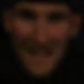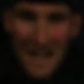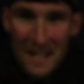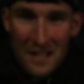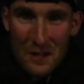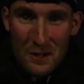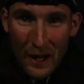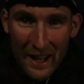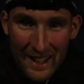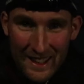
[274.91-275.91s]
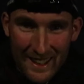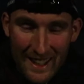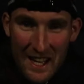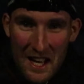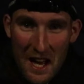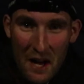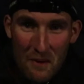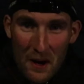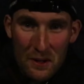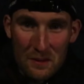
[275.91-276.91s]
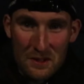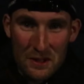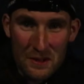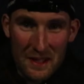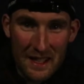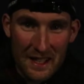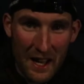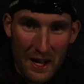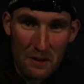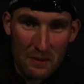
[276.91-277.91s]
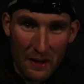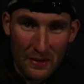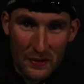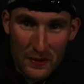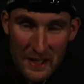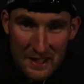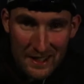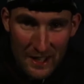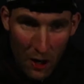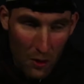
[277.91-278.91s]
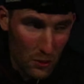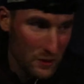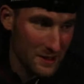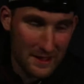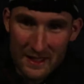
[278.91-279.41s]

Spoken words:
hello and welcome to the rather freezing cold